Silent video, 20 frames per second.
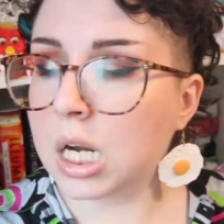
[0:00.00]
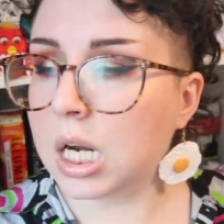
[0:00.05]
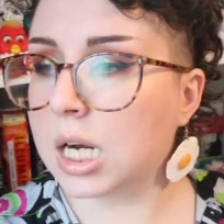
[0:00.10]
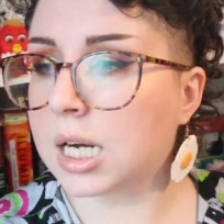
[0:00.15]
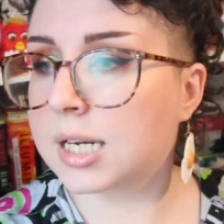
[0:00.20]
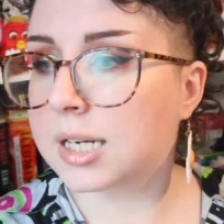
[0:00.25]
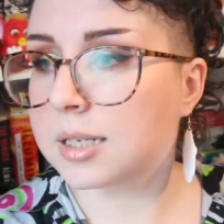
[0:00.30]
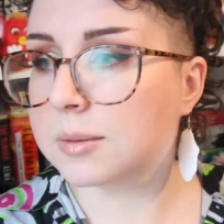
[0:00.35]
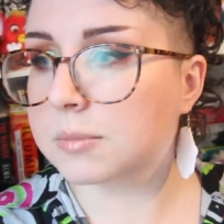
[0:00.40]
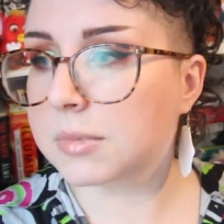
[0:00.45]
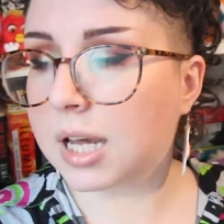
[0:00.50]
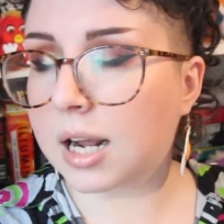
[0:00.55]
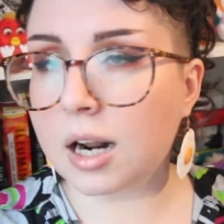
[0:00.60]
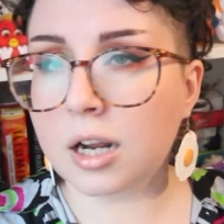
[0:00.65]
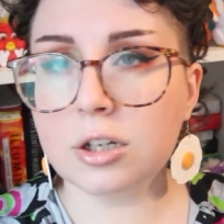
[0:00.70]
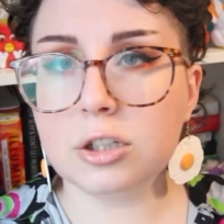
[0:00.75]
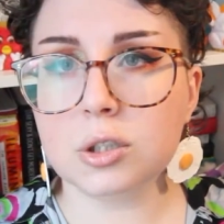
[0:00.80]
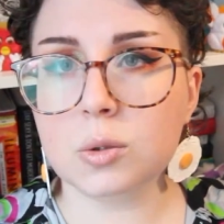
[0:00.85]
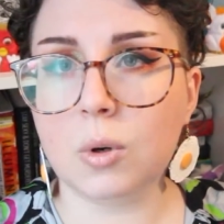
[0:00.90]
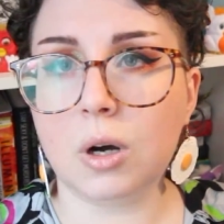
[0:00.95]
that
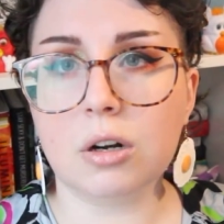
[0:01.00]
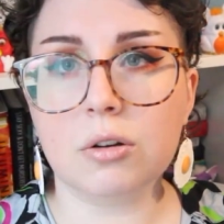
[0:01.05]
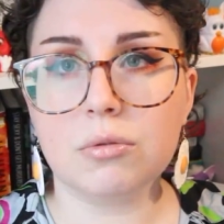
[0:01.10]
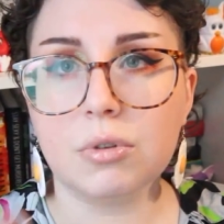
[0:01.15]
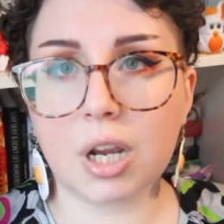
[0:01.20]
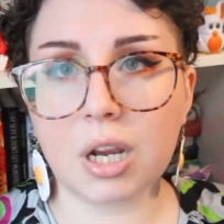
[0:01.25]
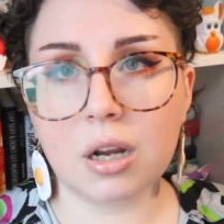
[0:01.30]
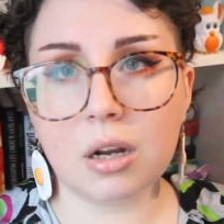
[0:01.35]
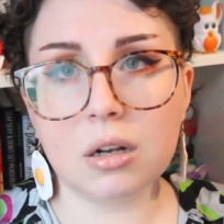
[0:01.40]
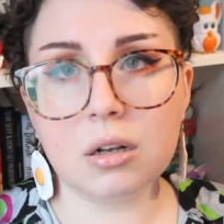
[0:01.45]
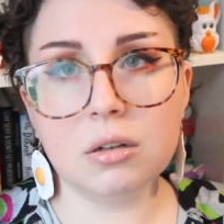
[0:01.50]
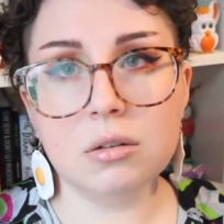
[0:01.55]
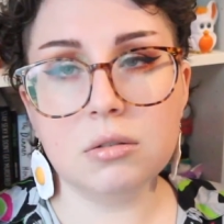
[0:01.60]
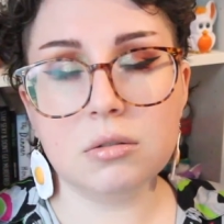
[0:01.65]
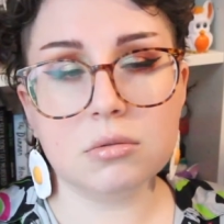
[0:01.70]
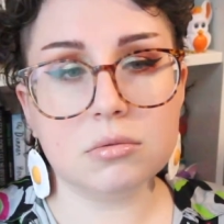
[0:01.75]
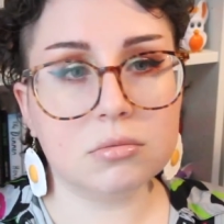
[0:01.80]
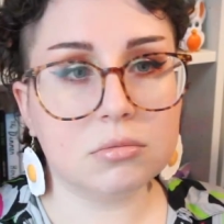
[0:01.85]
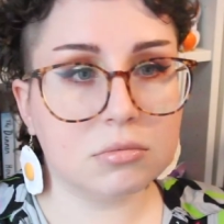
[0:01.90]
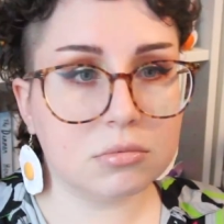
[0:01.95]
I do want to
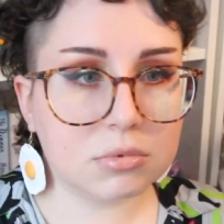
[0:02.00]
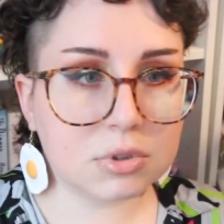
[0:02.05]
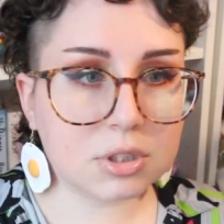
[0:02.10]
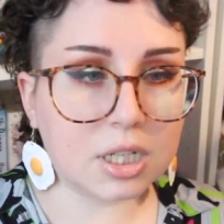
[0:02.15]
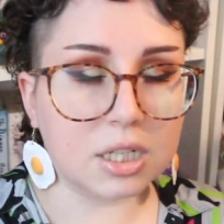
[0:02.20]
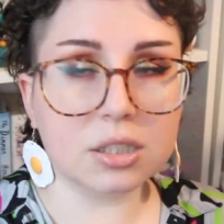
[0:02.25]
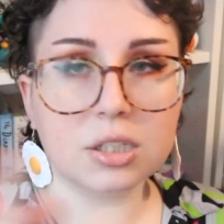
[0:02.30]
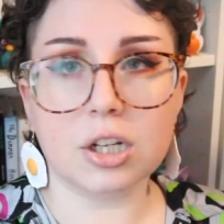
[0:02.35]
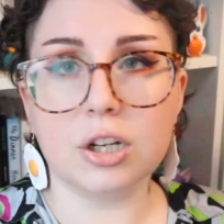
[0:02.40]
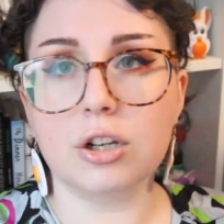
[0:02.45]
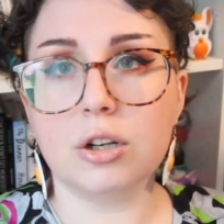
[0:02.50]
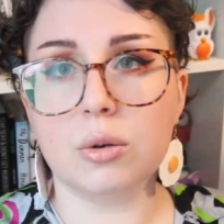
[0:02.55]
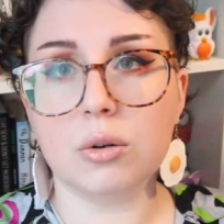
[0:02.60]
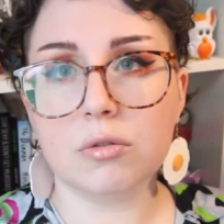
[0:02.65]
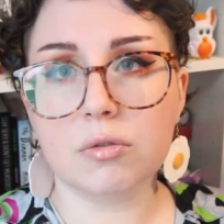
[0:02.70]
continue